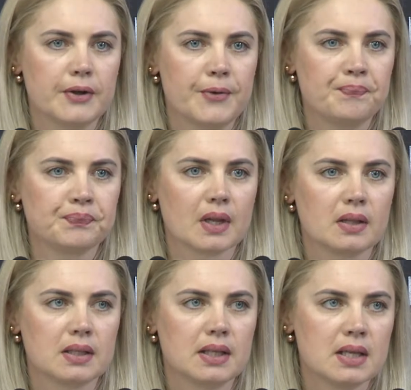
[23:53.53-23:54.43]
Because
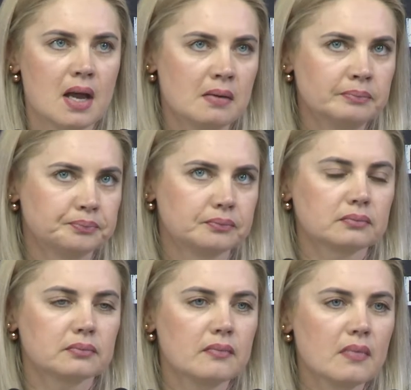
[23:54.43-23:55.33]
when we had
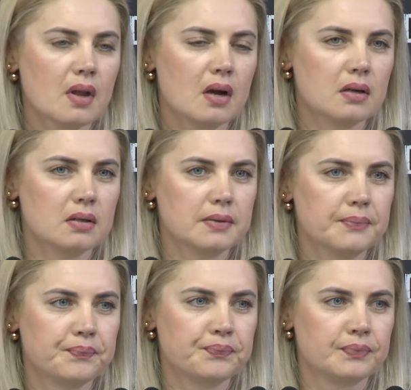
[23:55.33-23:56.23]
the
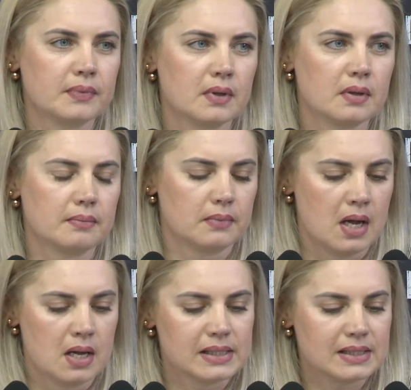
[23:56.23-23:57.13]
anti-terrorist
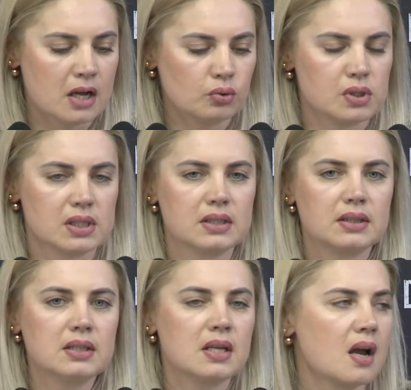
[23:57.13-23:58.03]
operation,
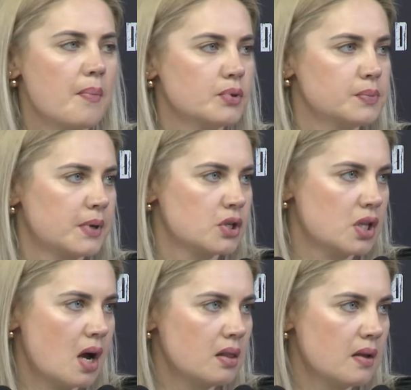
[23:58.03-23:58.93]
there was
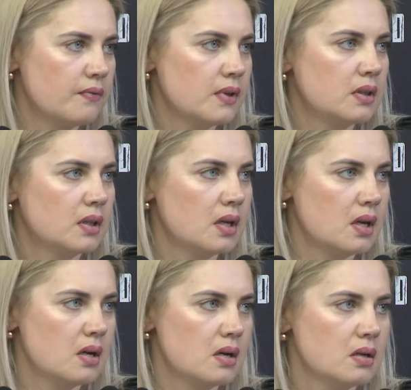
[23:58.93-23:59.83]
the
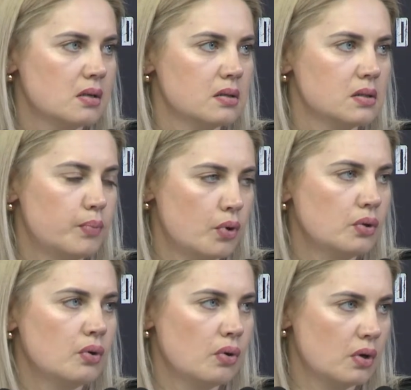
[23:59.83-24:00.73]
concept of
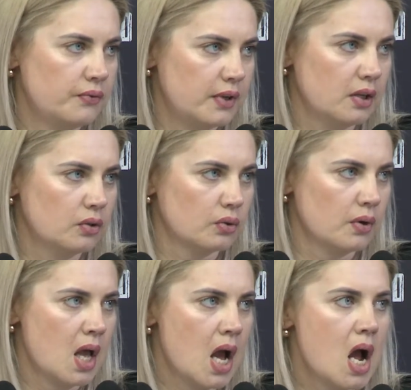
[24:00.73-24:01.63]
providing a
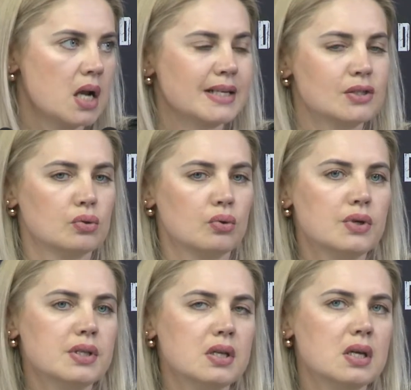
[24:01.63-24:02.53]
status to a
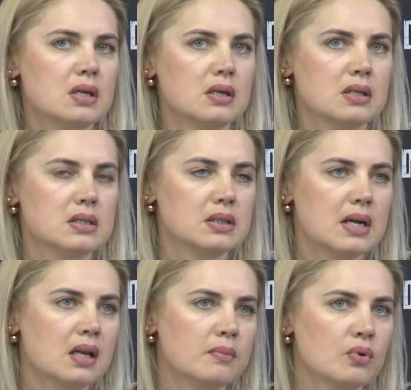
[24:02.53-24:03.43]
child
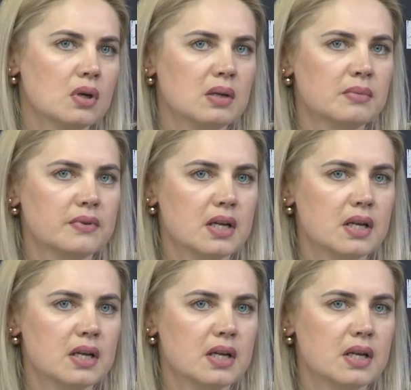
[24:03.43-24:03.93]
suffering